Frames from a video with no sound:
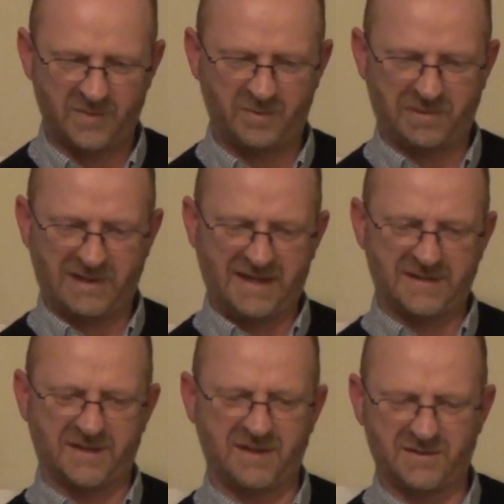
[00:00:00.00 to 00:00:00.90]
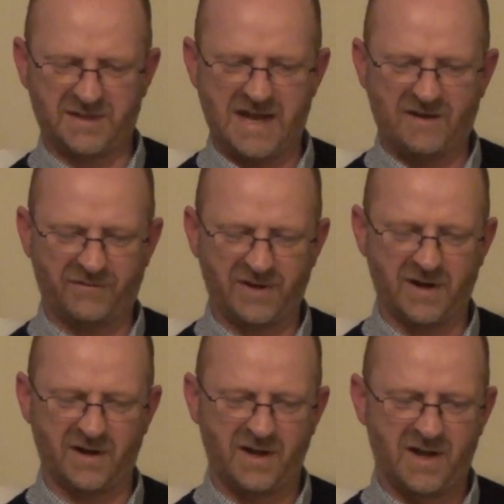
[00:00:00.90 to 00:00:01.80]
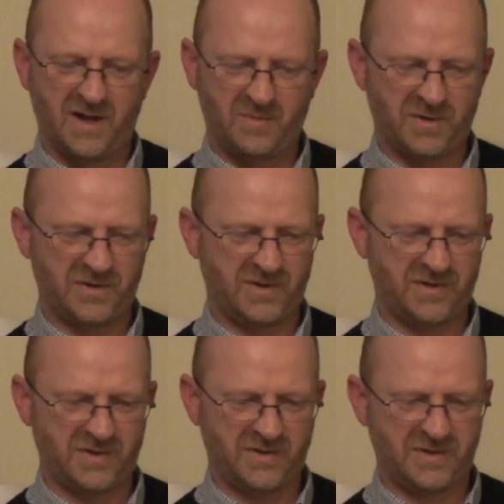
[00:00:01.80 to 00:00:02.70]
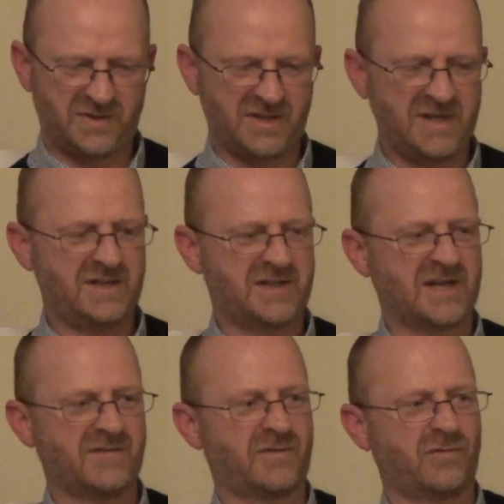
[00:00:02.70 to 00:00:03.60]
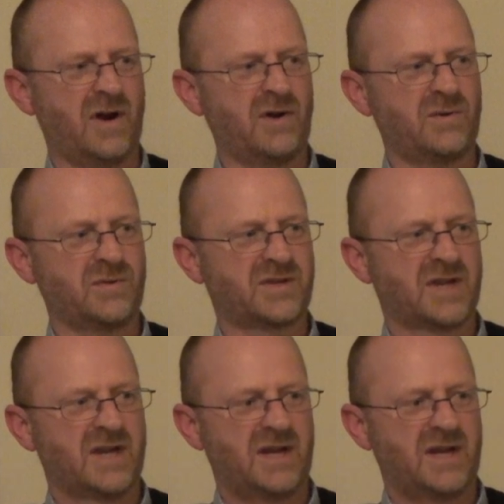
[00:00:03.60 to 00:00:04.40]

plant, I think it was in Africa, but the seed kind of grows